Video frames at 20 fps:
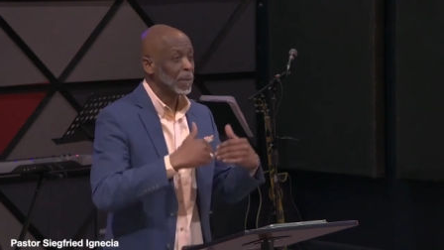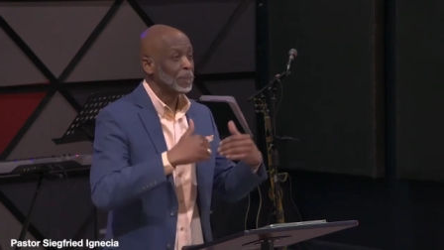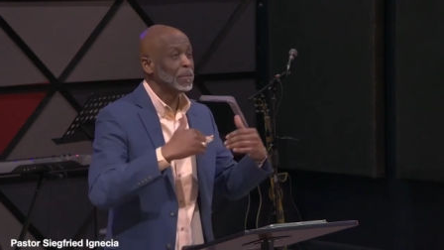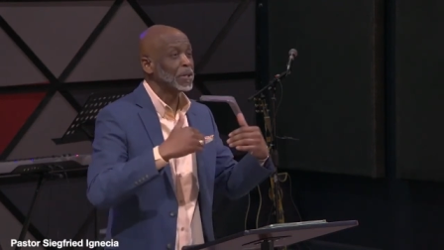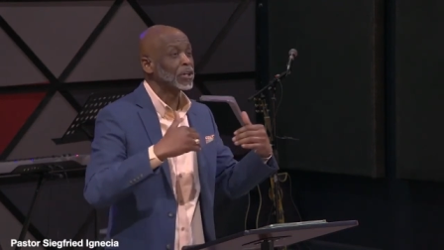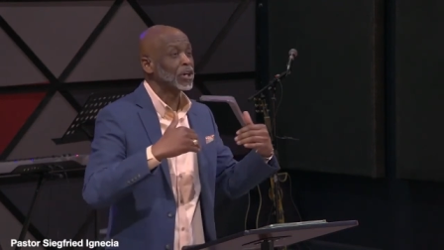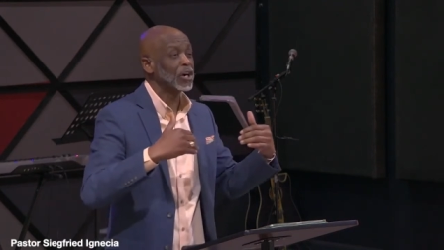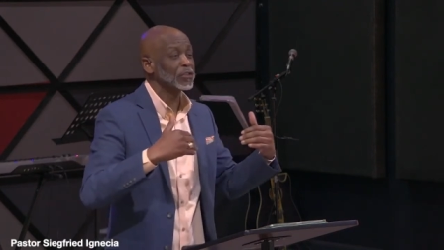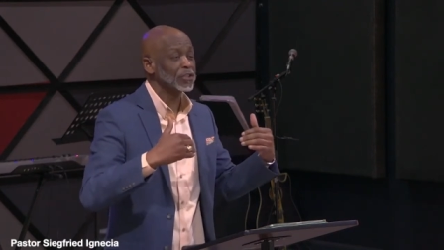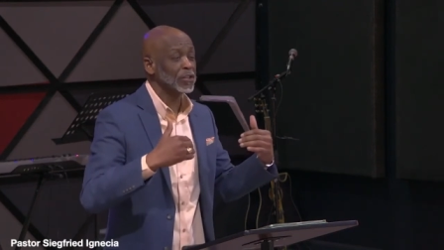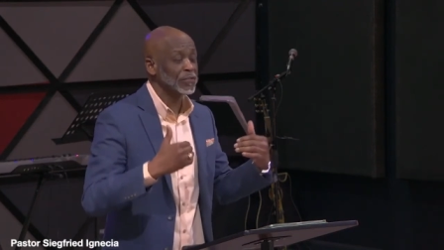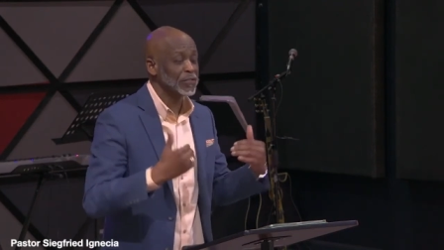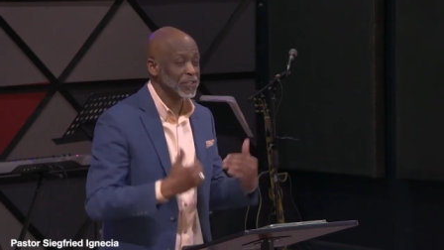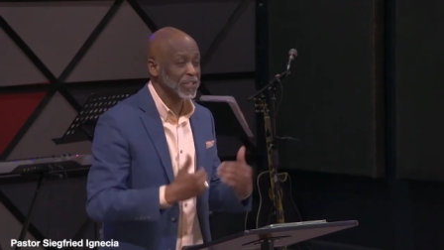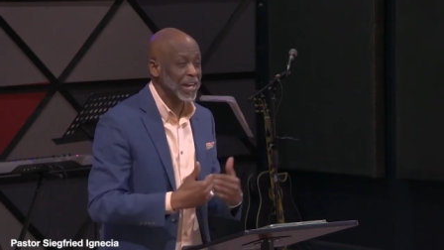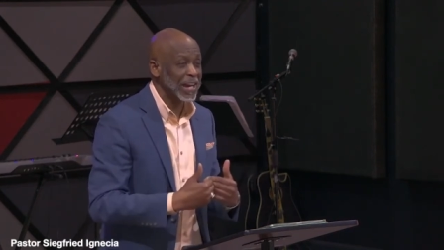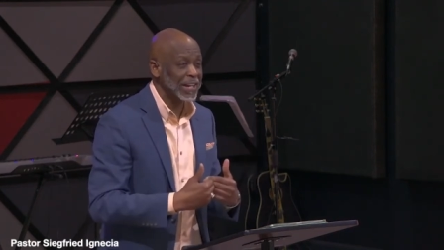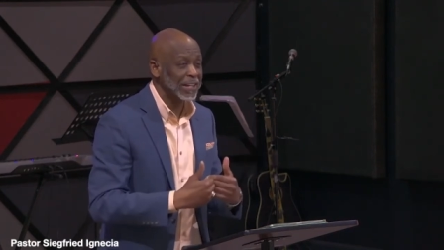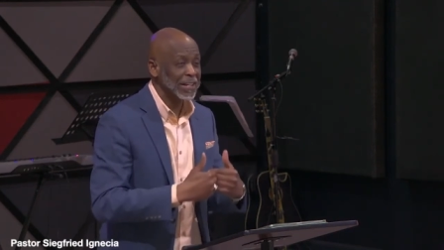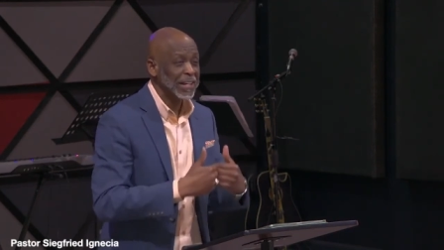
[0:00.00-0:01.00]
because of
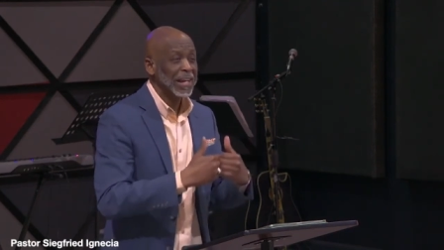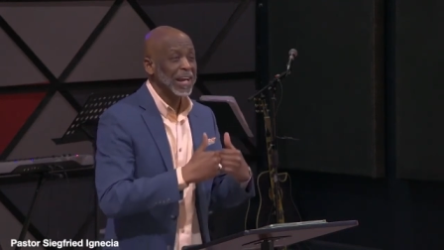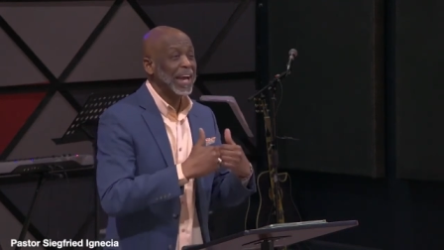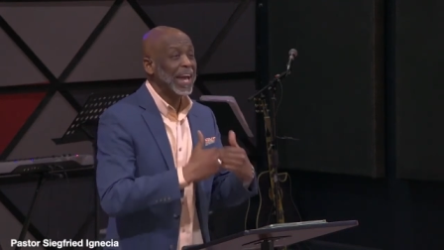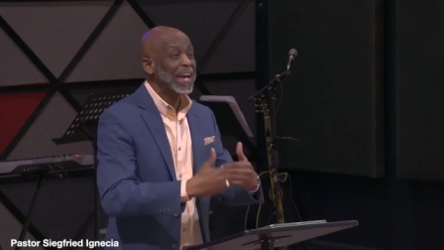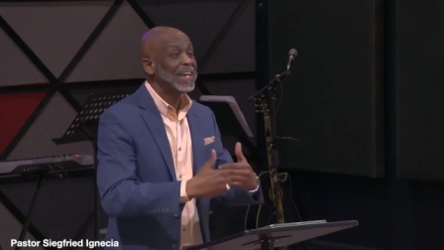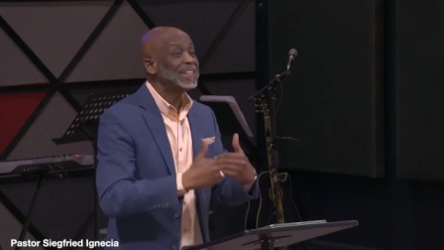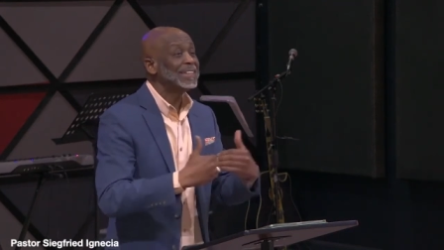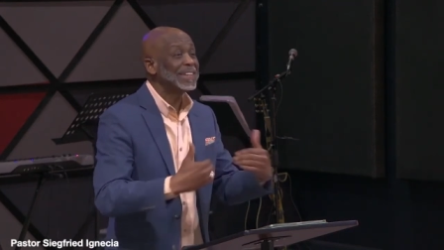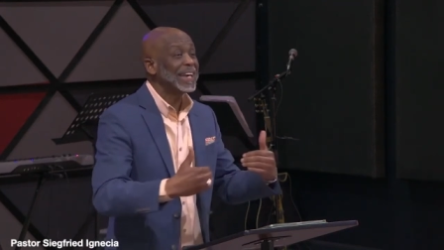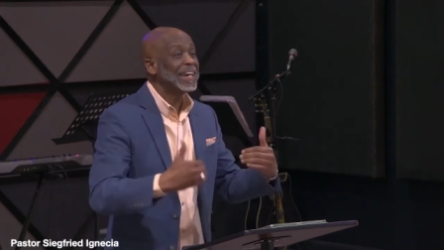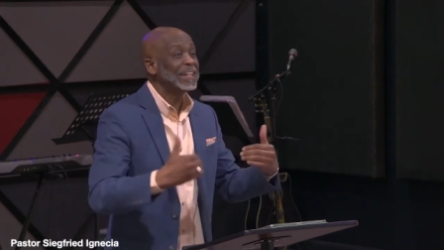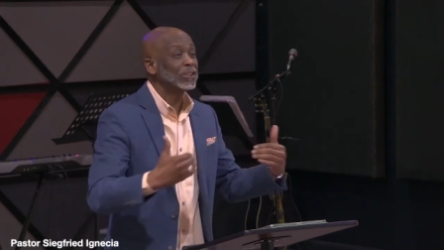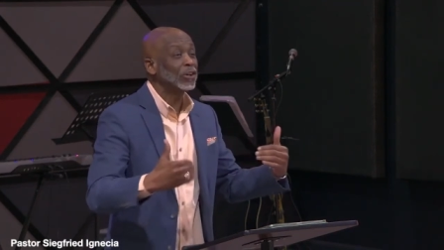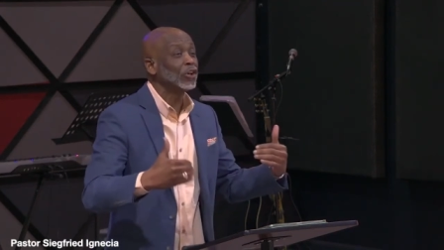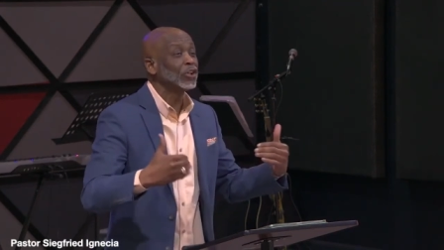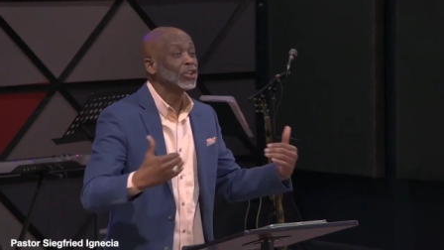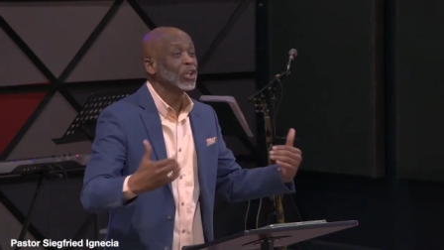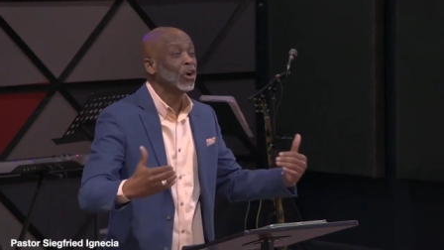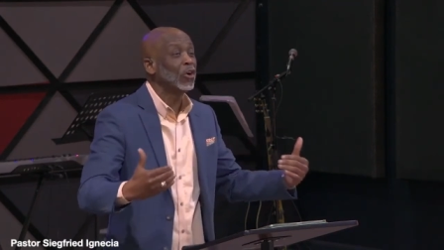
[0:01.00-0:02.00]
sin, and they
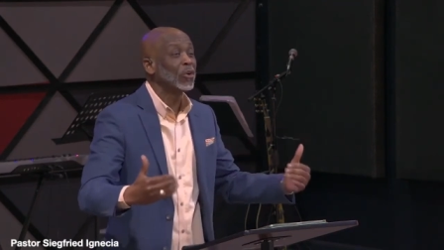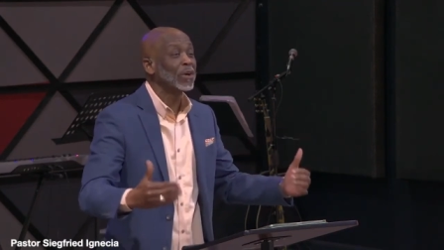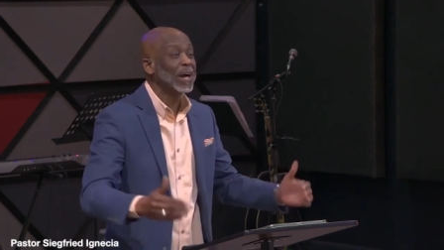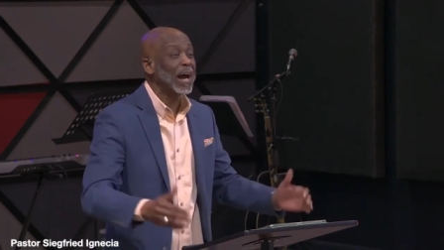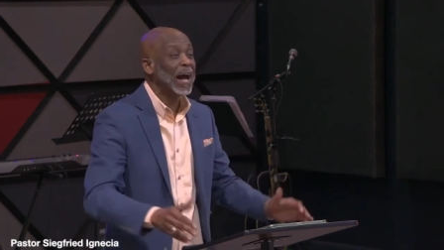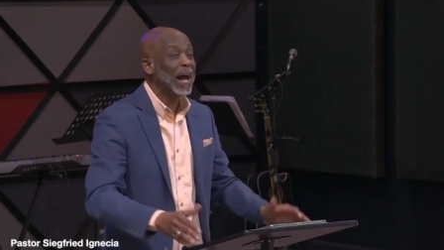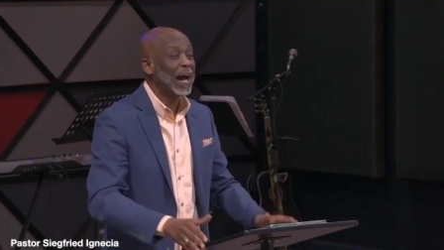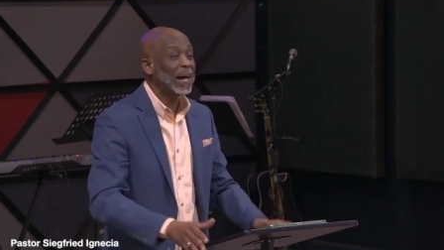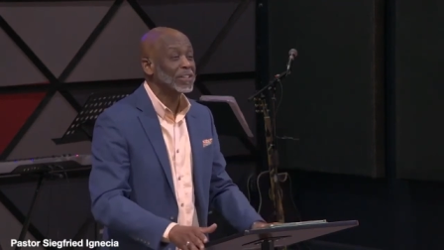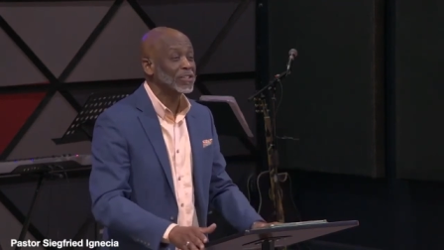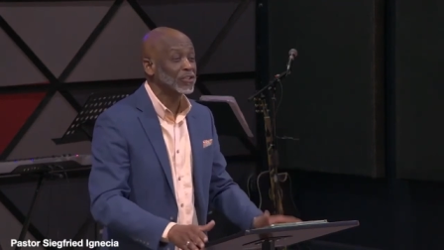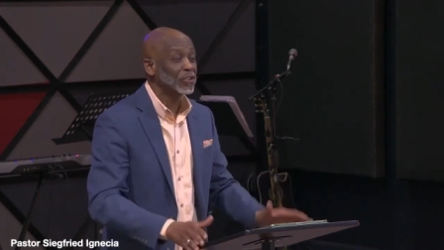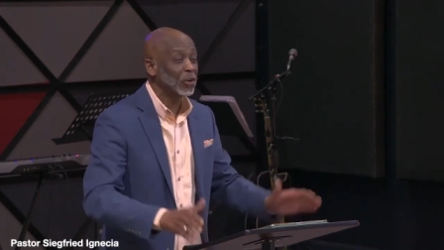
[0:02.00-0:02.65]
don't know God.